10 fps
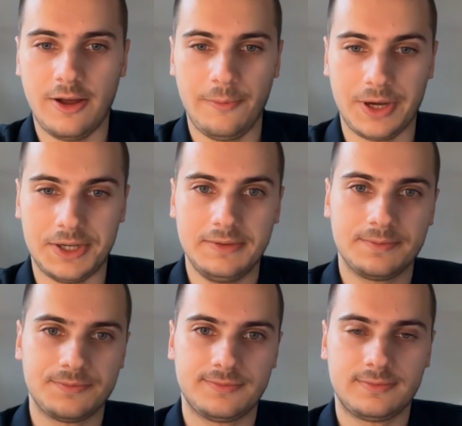company,
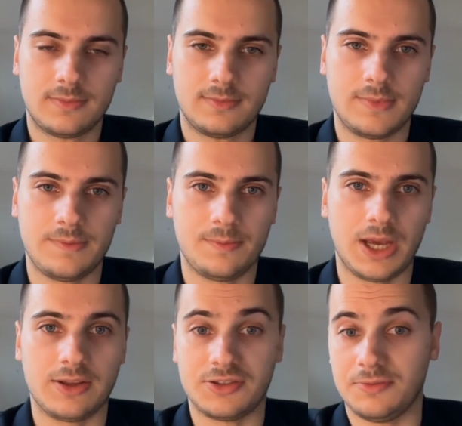
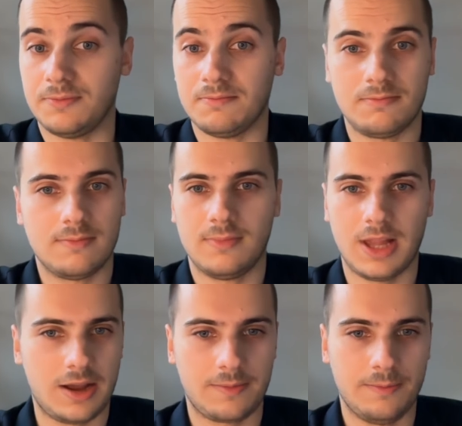because you
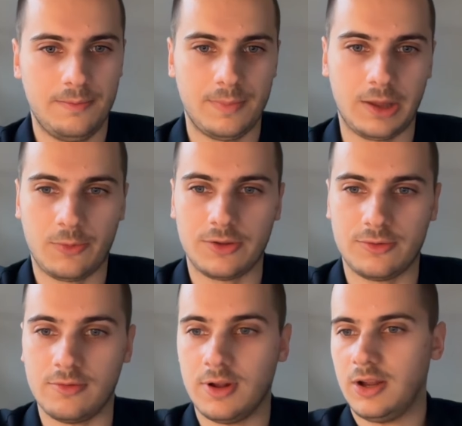might want
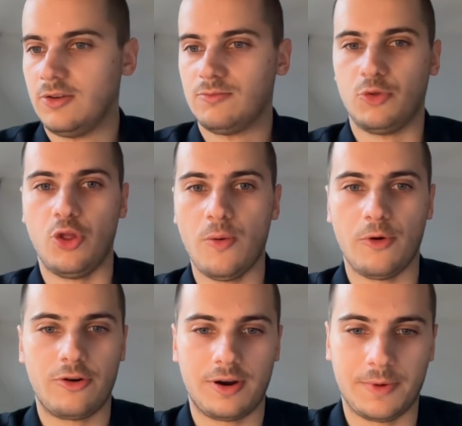to know
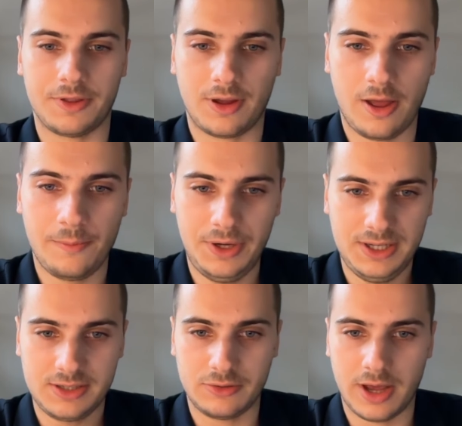more about the
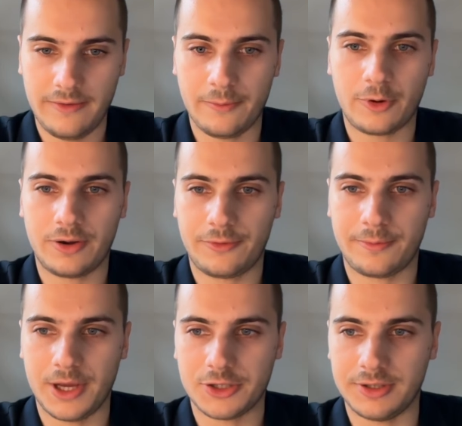company, so you have more
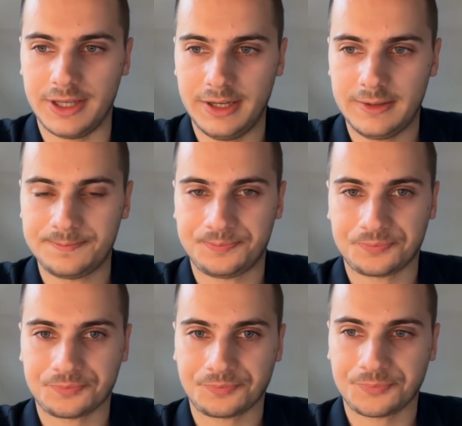information here.
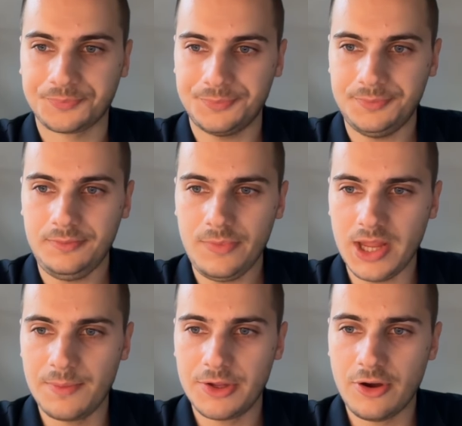
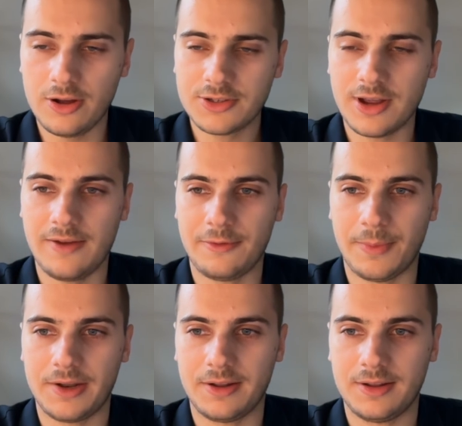But you also have a
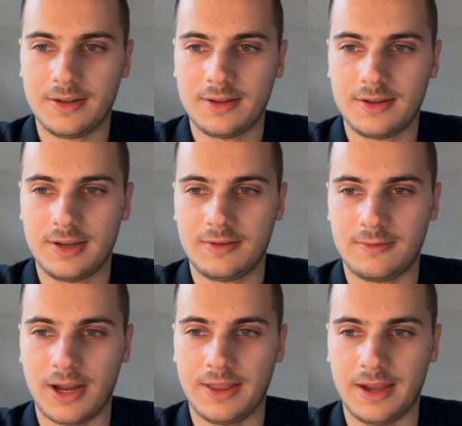button
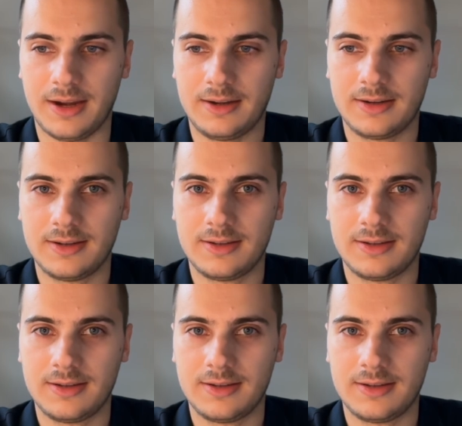right there